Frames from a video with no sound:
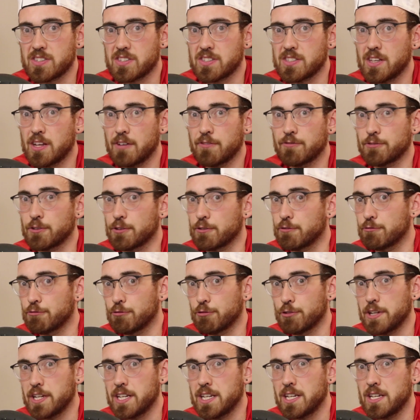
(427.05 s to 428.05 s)
stuff for
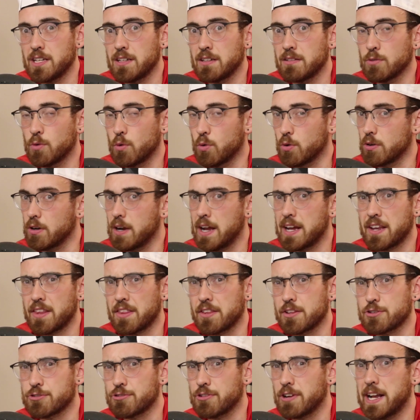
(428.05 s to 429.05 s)
free or out of
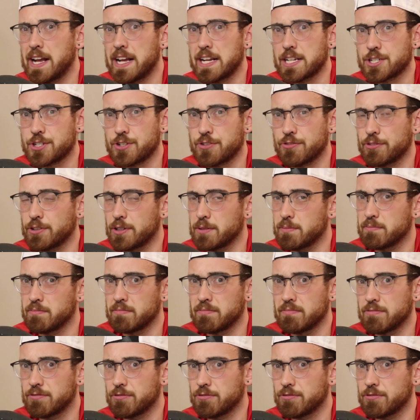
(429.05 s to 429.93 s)
the trash from